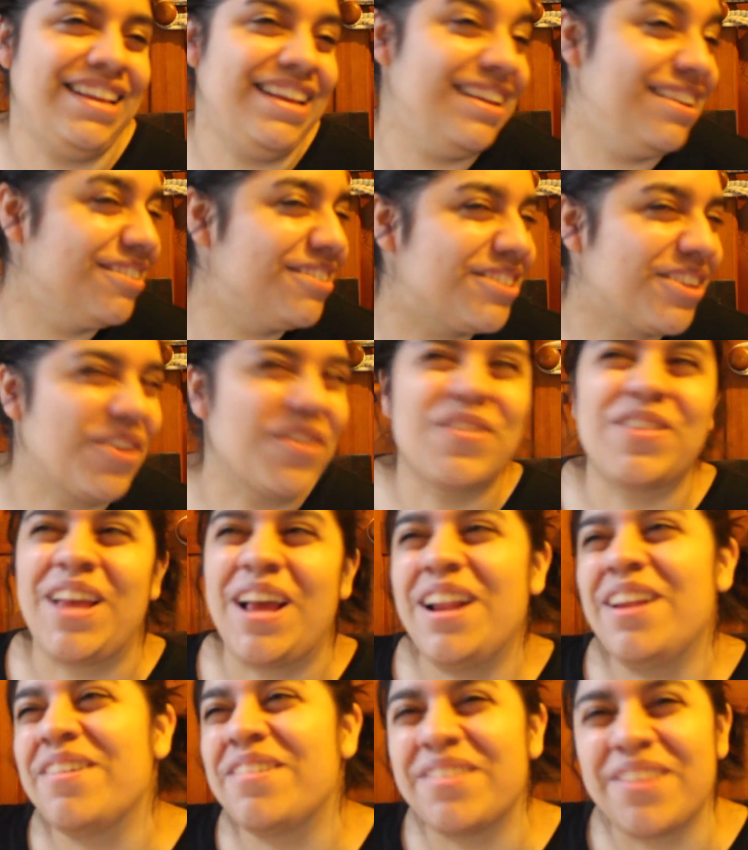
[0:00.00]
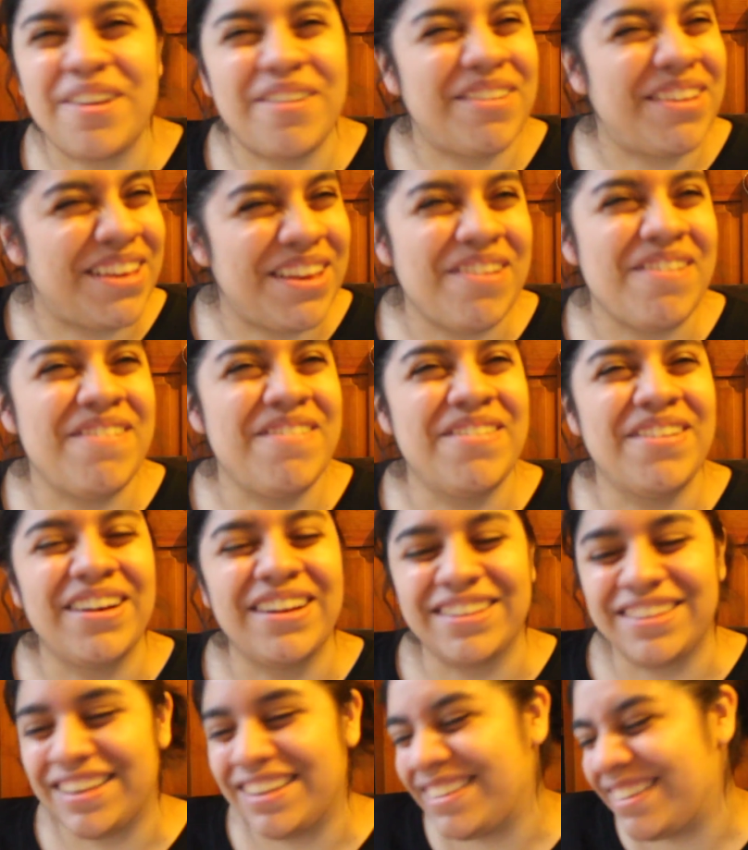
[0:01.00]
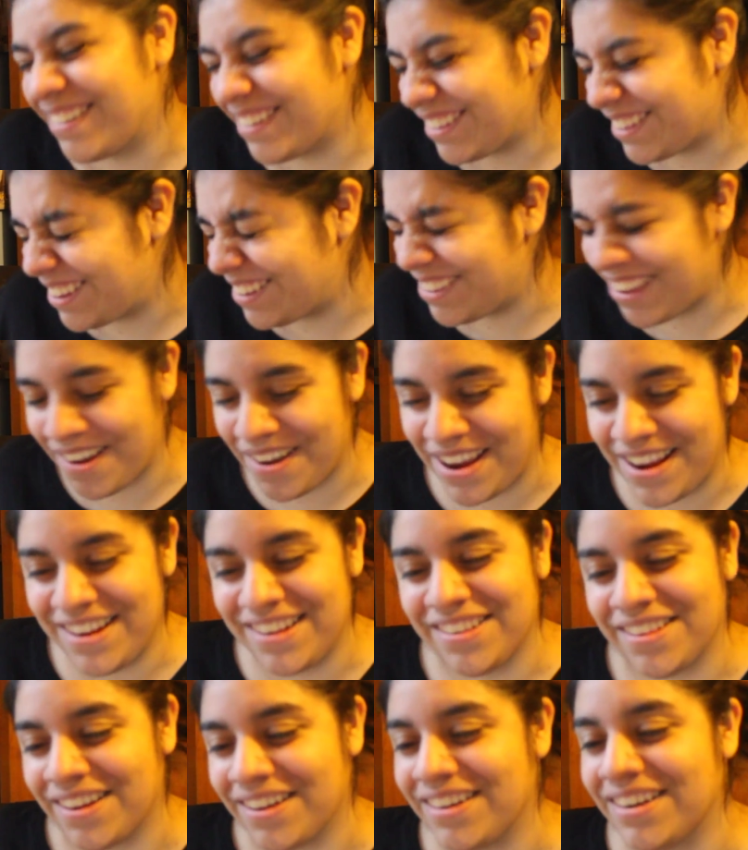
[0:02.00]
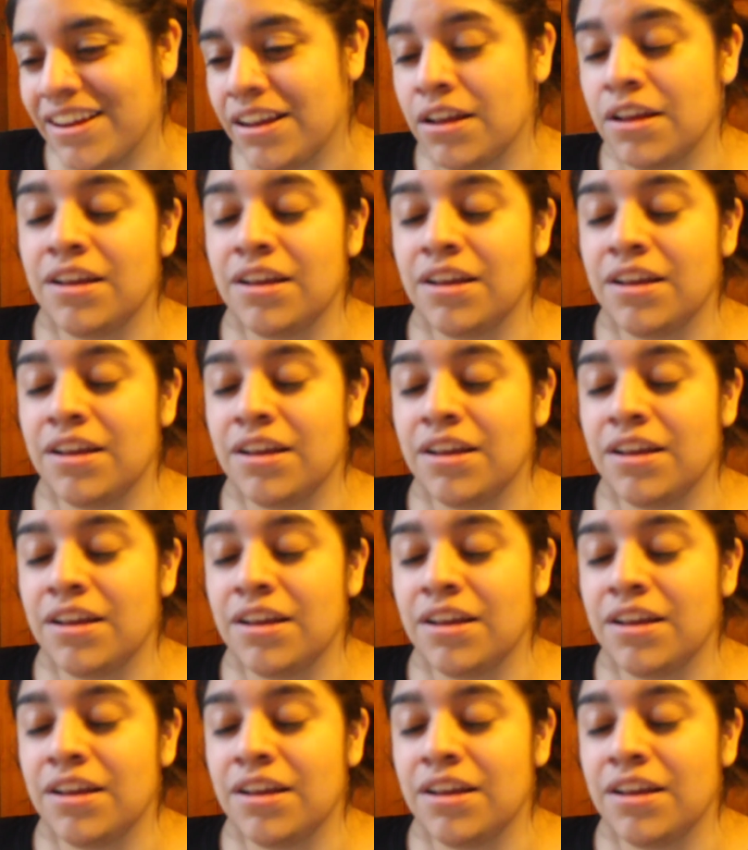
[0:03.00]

They look so cute. They're so innocent.